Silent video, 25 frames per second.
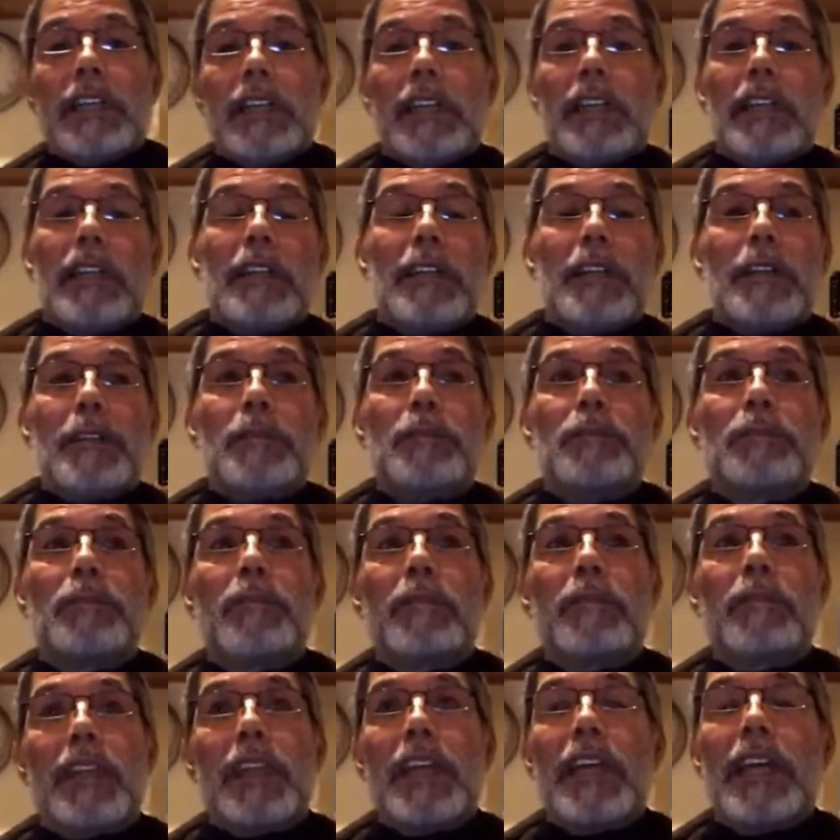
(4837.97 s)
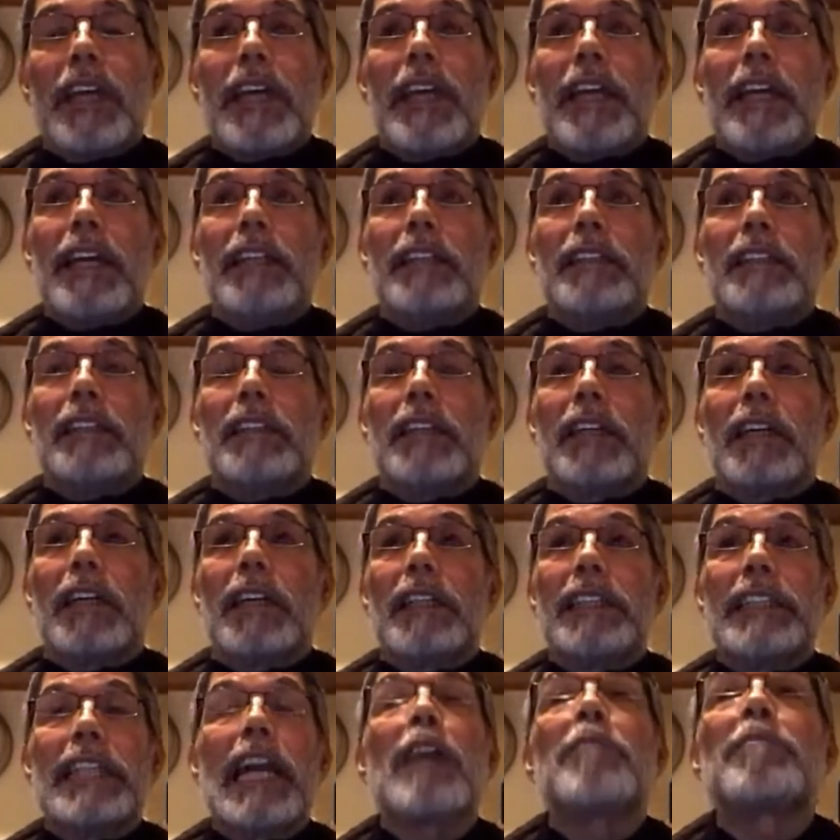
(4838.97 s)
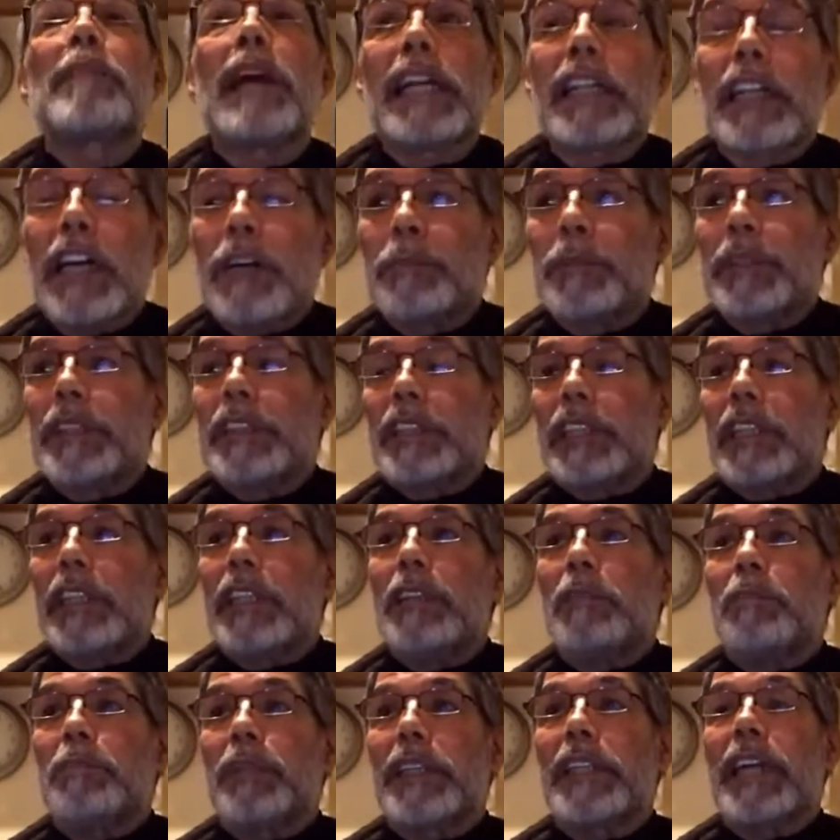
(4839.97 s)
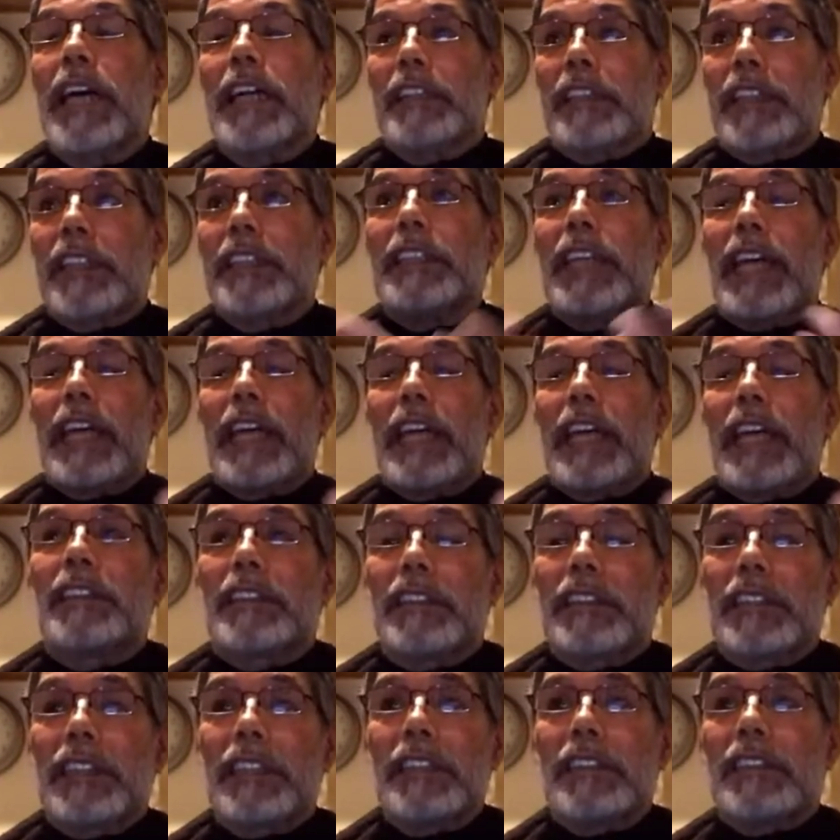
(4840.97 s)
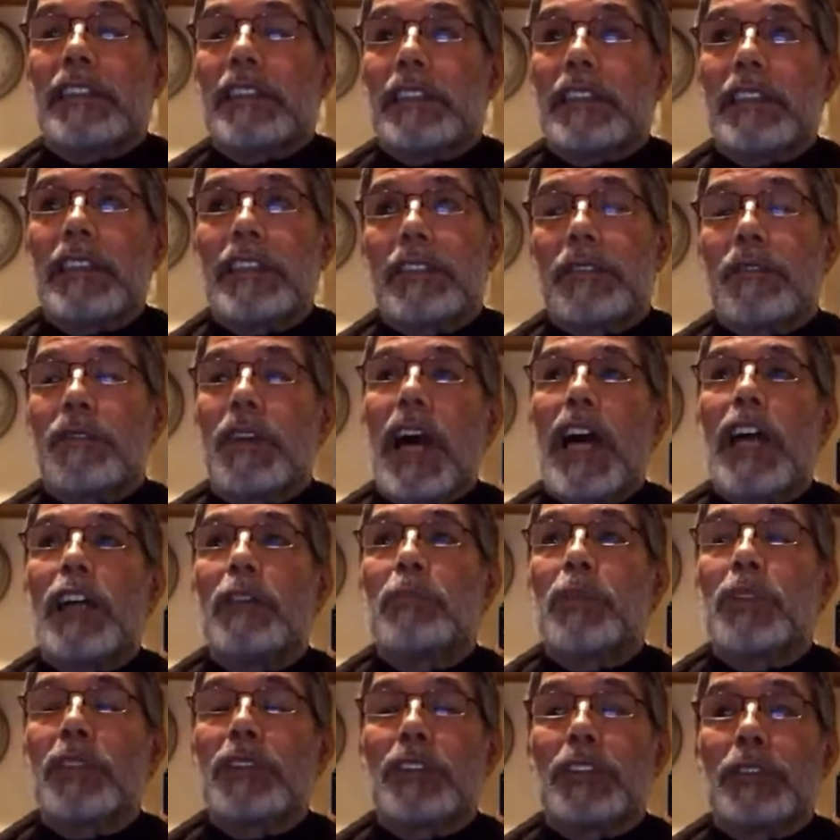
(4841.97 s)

Um, and not my cup of tea, but I think that it's viable.